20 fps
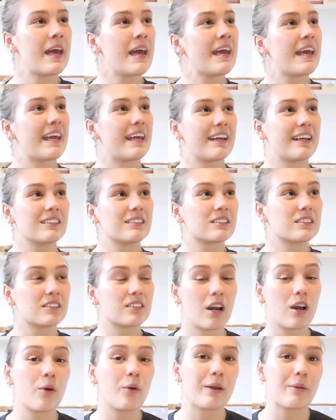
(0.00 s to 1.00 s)
it is
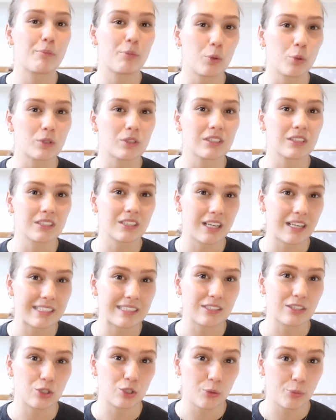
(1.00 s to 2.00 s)
so important to
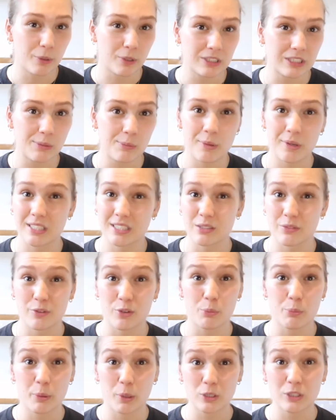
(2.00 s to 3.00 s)
listen to your body because if your
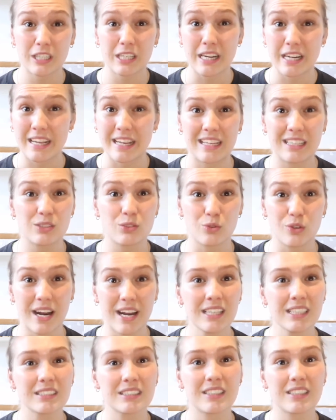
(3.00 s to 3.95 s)
body needs rest